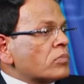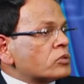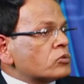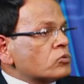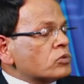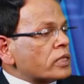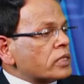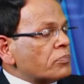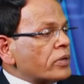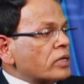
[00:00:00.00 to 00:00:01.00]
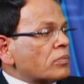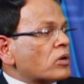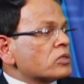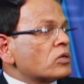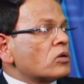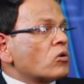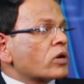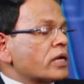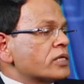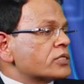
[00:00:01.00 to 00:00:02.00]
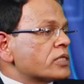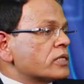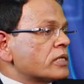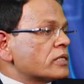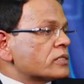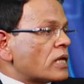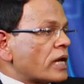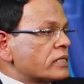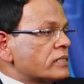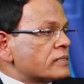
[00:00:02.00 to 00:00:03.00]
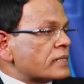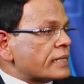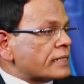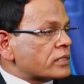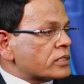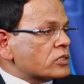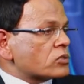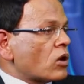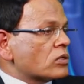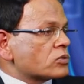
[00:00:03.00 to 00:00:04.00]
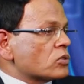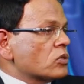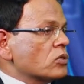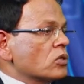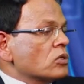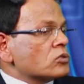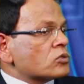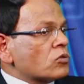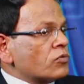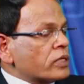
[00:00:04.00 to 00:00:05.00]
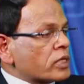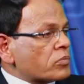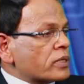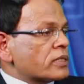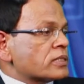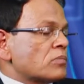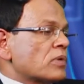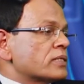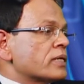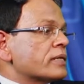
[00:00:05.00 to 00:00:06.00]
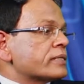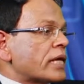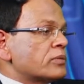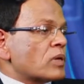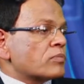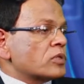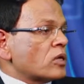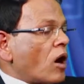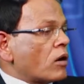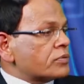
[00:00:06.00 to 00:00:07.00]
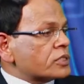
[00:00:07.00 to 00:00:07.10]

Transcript: Number two, that depend upon the location and the size and other things also. So we recommend some other type of the